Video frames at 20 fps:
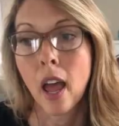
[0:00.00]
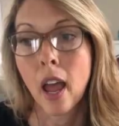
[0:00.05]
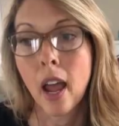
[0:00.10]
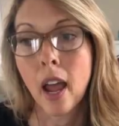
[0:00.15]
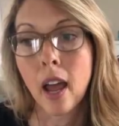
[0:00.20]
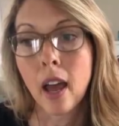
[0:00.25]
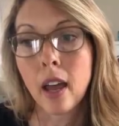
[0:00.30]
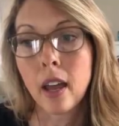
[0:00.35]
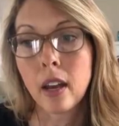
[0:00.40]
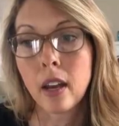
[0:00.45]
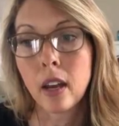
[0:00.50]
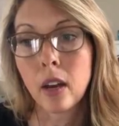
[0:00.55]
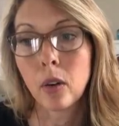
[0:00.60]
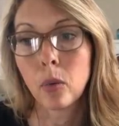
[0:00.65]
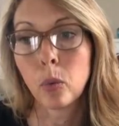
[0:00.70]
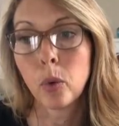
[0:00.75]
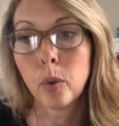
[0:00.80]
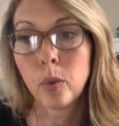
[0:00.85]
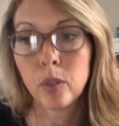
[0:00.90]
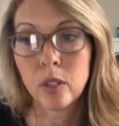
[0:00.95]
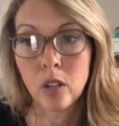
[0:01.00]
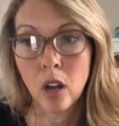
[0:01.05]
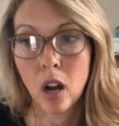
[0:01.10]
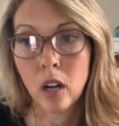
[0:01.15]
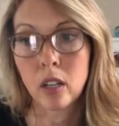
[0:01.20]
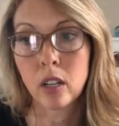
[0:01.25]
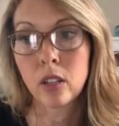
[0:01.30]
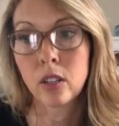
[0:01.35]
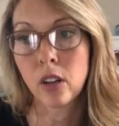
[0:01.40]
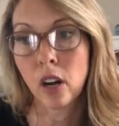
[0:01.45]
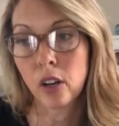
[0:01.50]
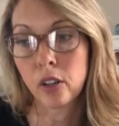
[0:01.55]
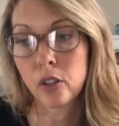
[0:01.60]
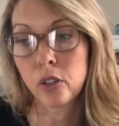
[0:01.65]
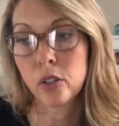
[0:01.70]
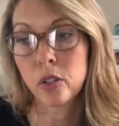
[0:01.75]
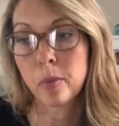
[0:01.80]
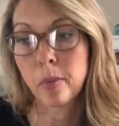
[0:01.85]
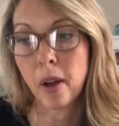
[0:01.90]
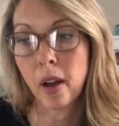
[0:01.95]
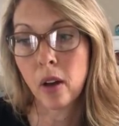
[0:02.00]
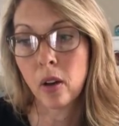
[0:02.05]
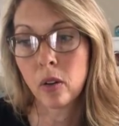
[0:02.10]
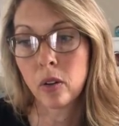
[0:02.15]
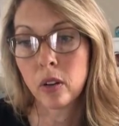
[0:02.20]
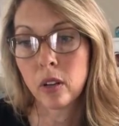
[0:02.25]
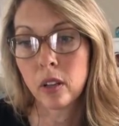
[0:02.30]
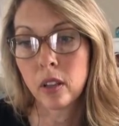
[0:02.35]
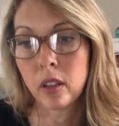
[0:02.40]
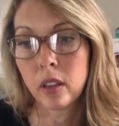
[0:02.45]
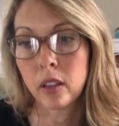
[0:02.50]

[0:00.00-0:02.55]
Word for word: And we would talk to the doctors about